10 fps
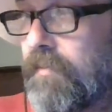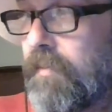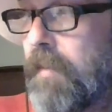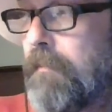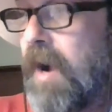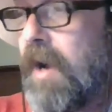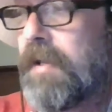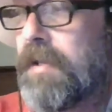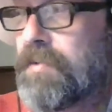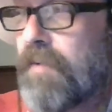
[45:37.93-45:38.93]
my
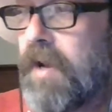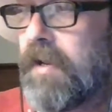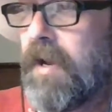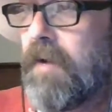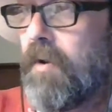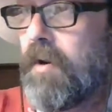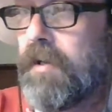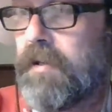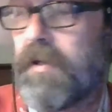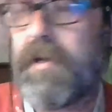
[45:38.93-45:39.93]
mind is right now on
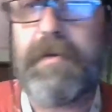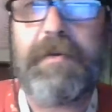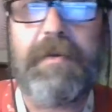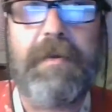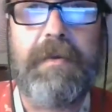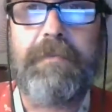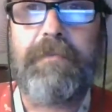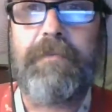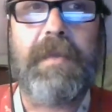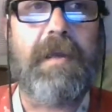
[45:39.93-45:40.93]
it.
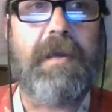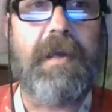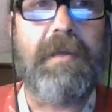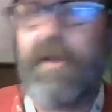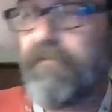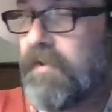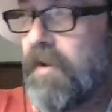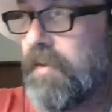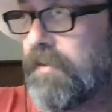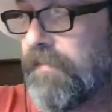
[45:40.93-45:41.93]
I'd love to know what you